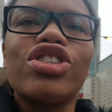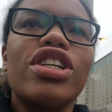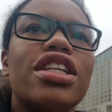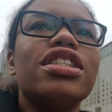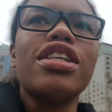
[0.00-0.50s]

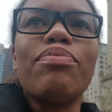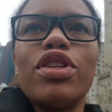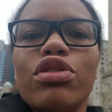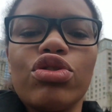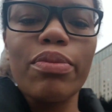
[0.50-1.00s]
She looked up
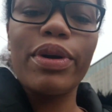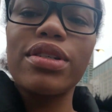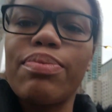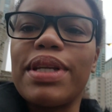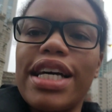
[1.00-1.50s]
the
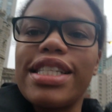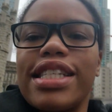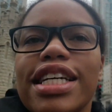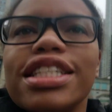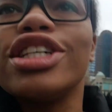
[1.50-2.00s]
NutriBurst Plus
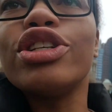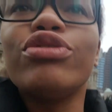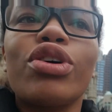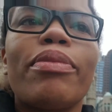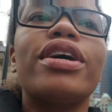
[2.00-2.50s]
and the
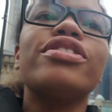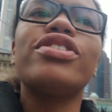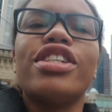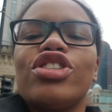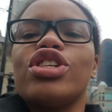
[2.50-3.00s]

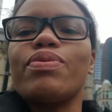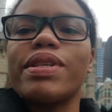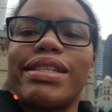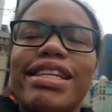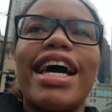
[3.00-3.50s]
NutriBurst, and she
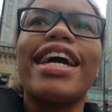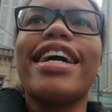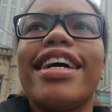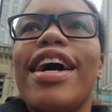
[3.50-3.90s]
was like,